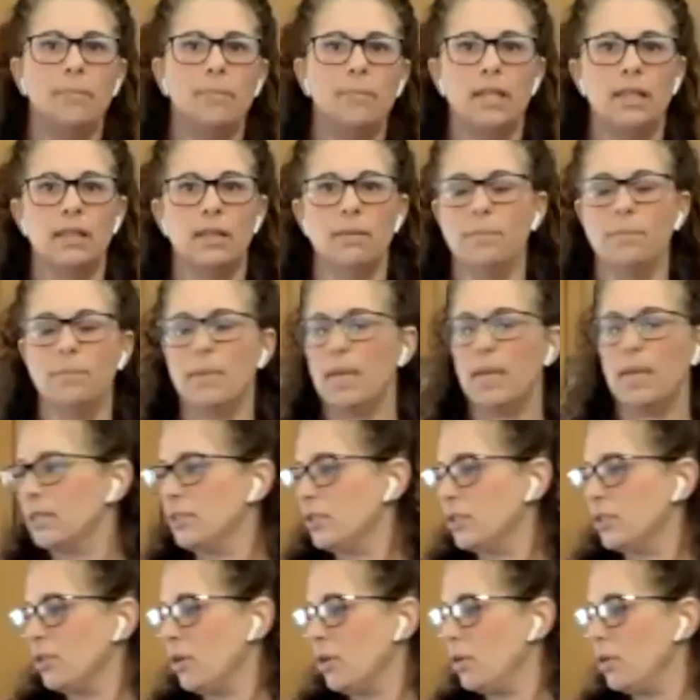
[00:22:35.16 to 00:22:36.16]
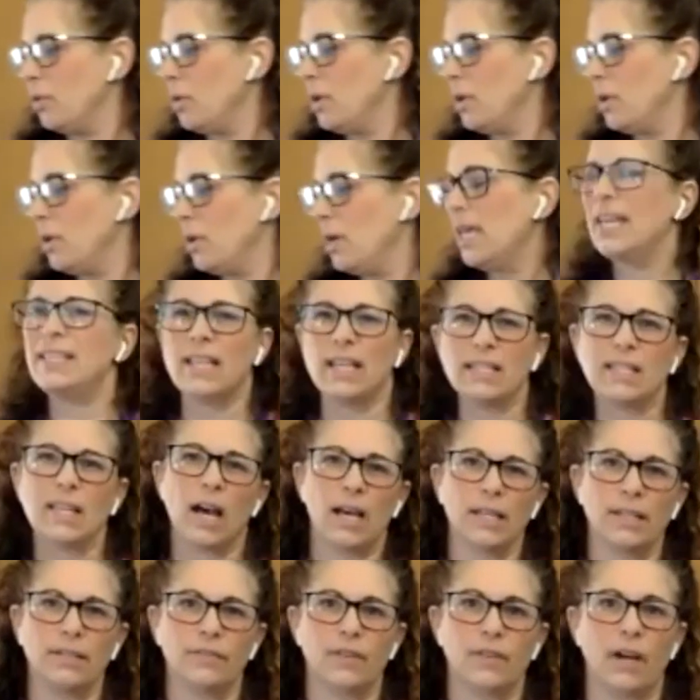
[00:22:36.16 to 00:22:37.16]
in the mix. So it
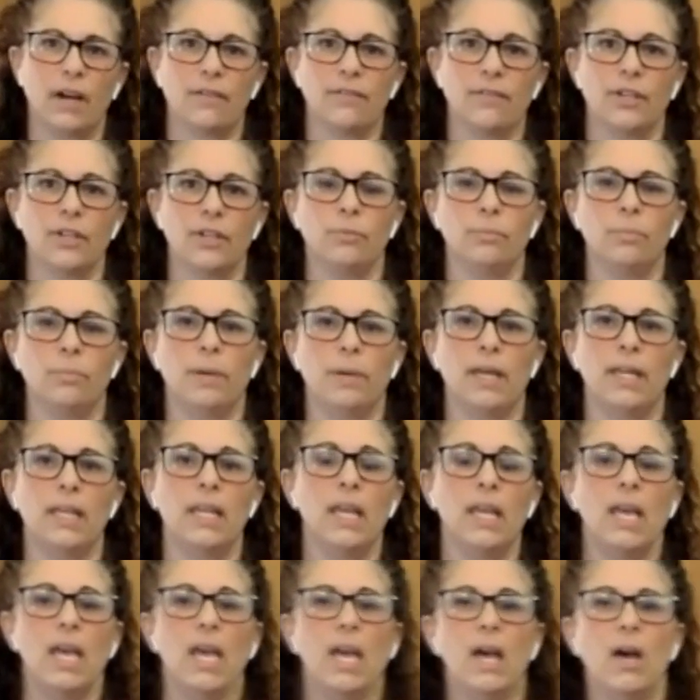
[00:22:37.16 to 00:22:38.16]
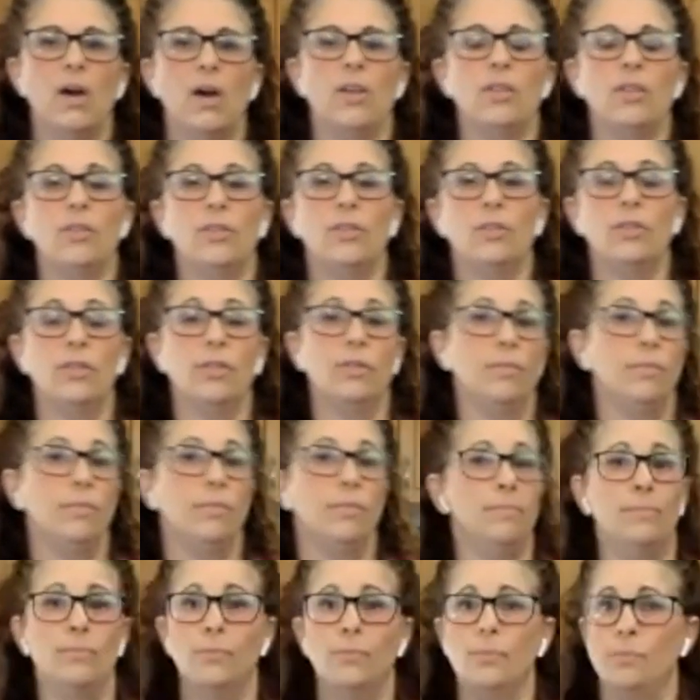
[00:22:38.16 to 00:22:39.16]
does kind of cover you, but
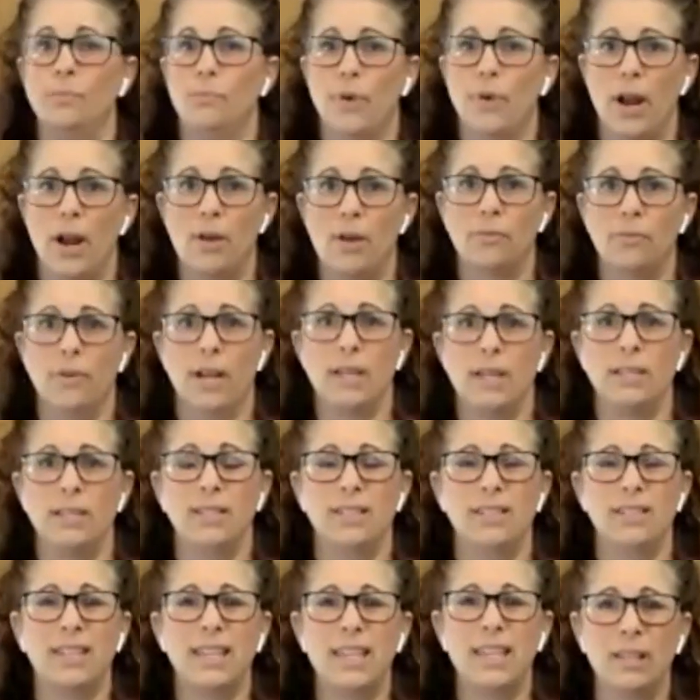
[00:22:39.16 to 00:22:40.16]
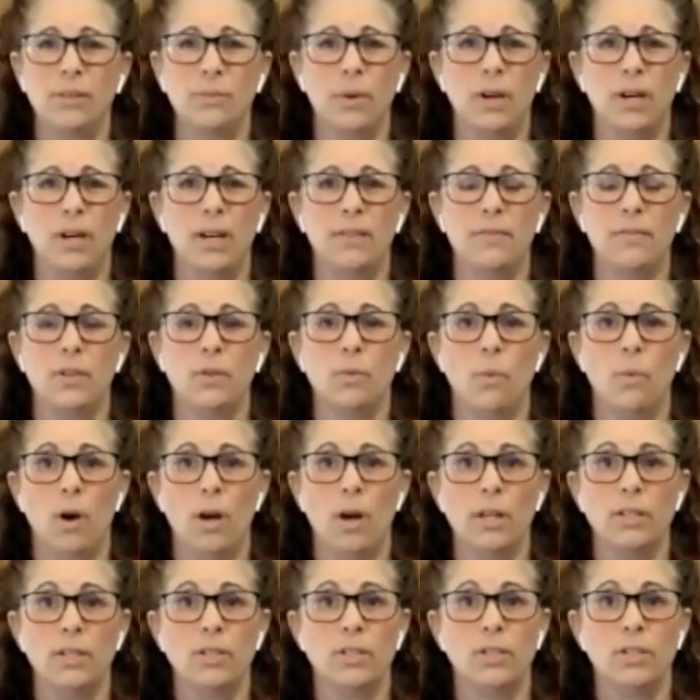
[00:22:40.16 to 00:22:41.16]
brown rice, quinoa, if you
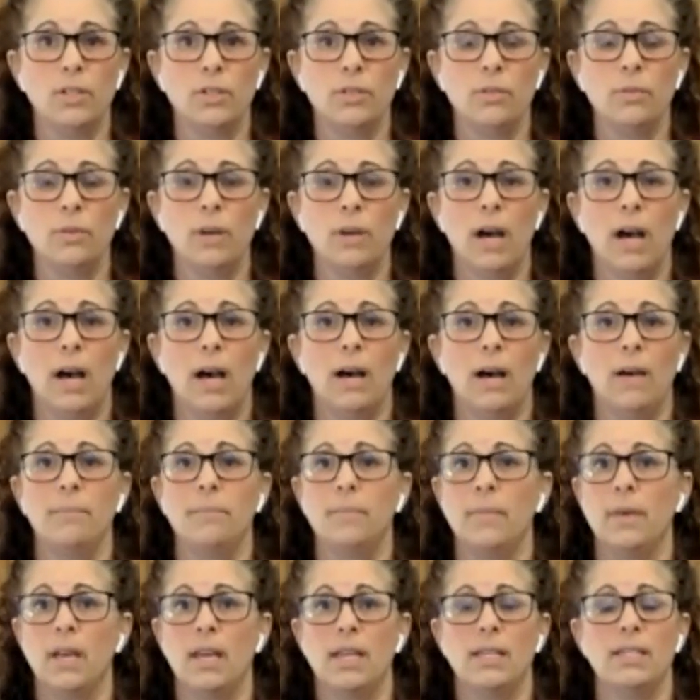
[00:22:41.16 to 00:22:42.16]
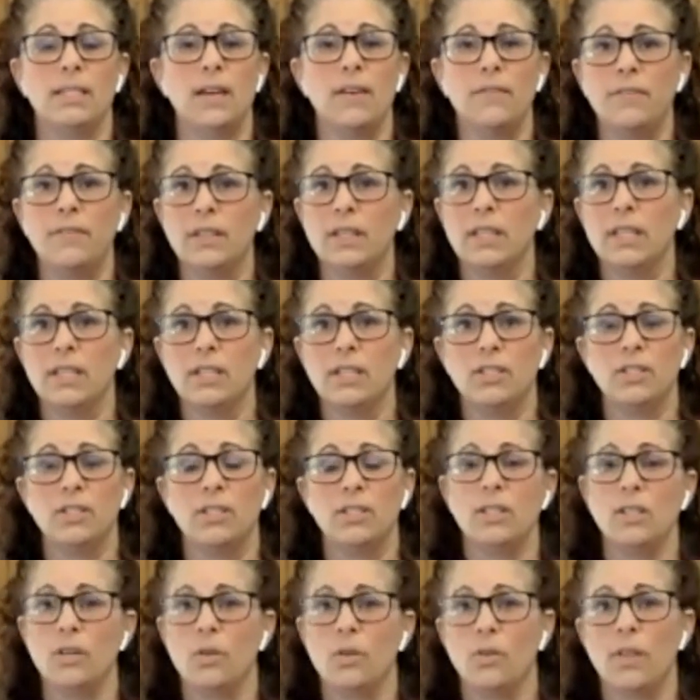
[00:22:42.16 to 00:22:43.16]
wanted to, and definitely,
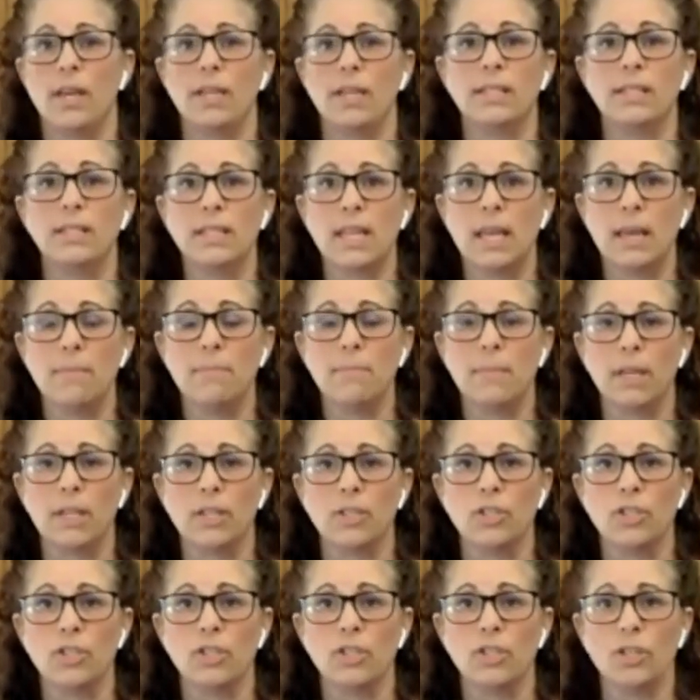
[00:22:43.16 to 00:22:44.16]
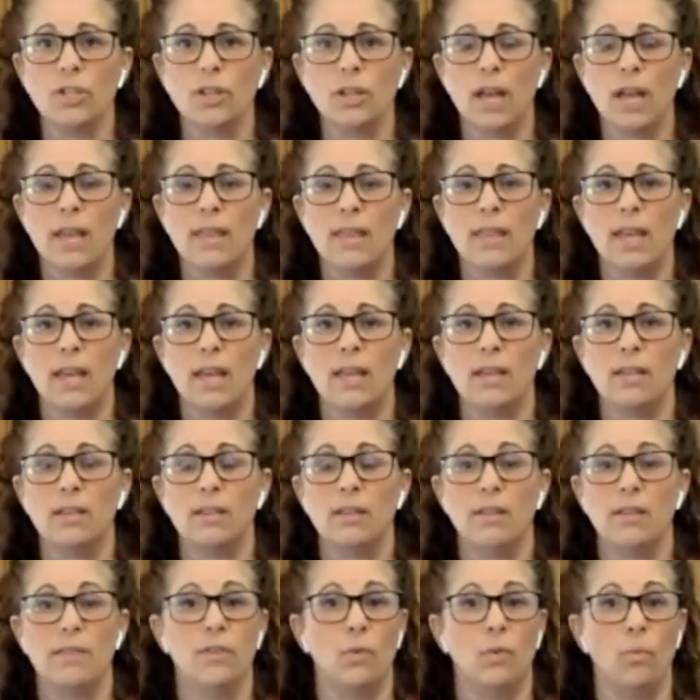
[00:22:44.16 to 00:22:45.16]
you know, that same mixture. And then
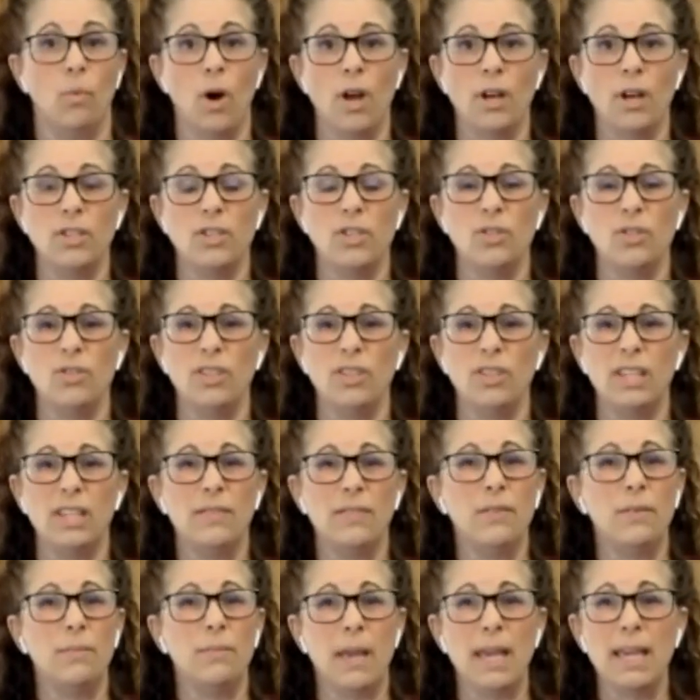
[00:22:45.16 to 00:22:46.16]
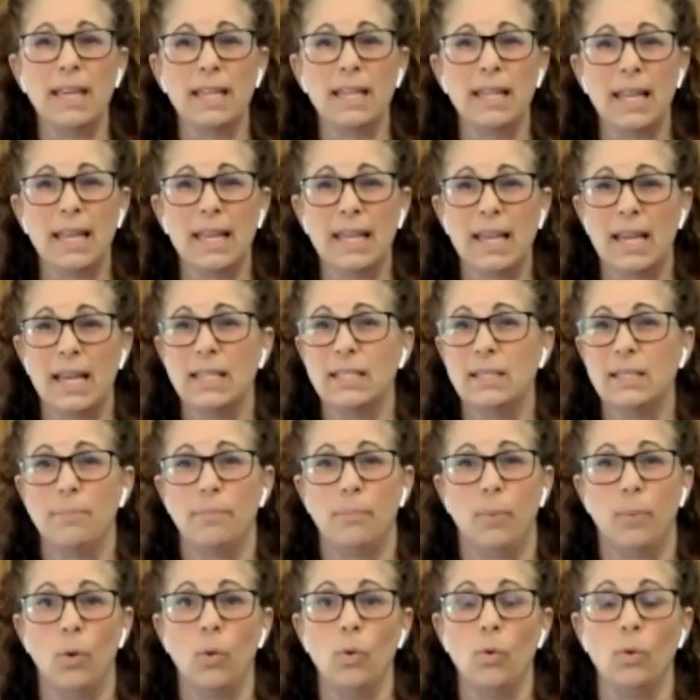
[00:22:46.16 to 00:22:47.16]
if you wanted to, you can even make it like as a
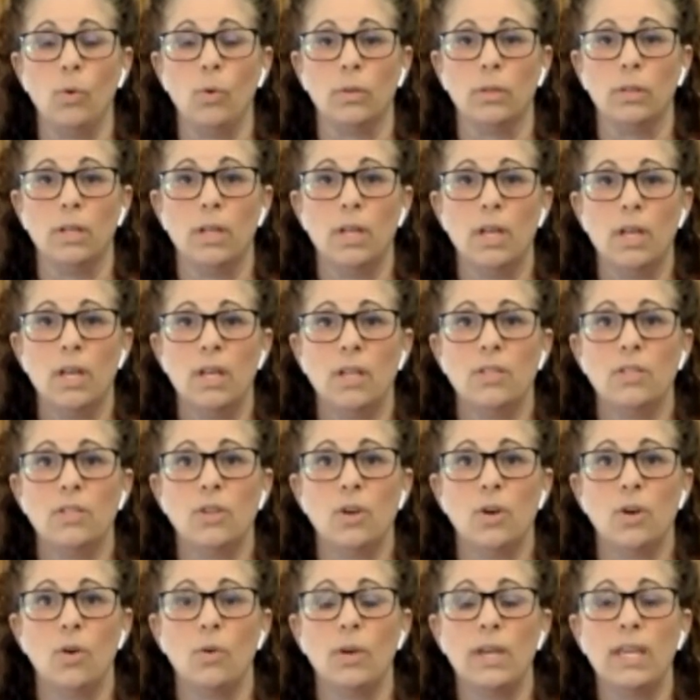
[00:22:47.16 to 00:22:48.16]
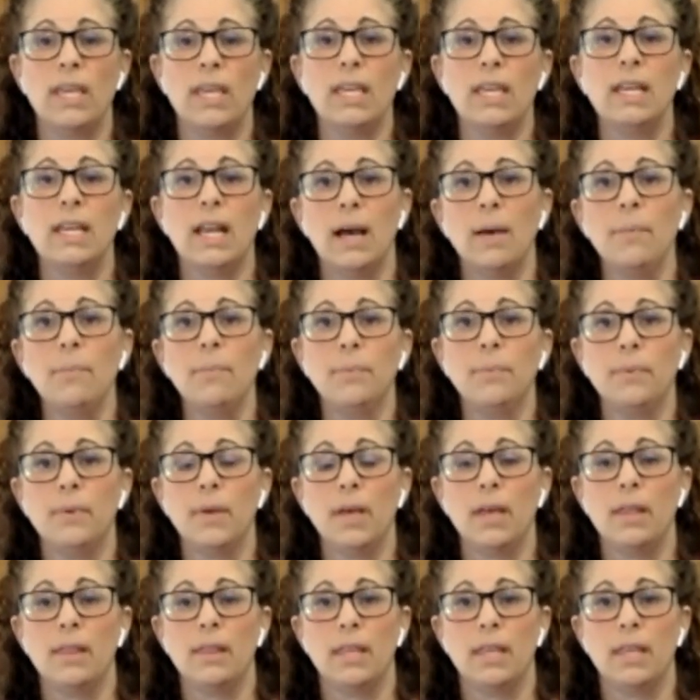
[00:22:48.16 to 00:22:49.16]
bowl. So heat up
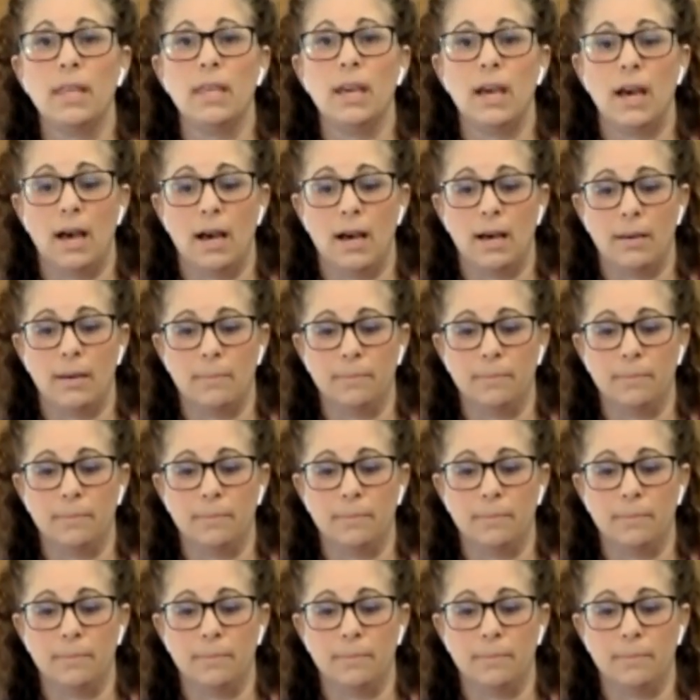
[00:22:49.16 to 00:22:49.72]
the